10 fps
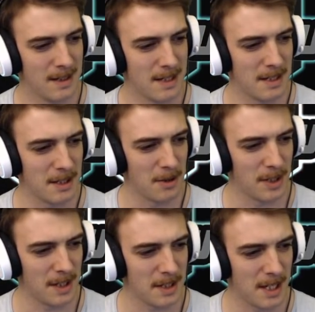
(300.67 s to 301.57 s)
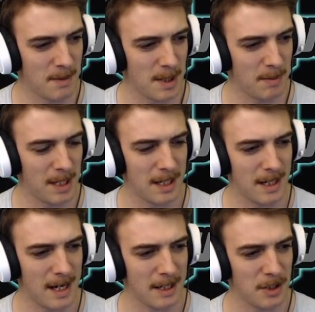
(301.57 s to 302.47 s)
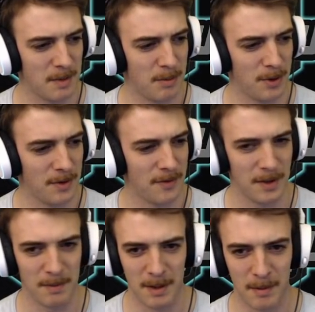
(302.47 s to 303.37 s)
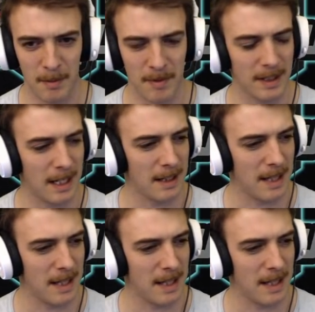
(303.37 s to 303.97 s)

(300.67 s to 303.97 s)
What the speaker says: Since the only other times I played it, I actually bought in for the minimum, thinking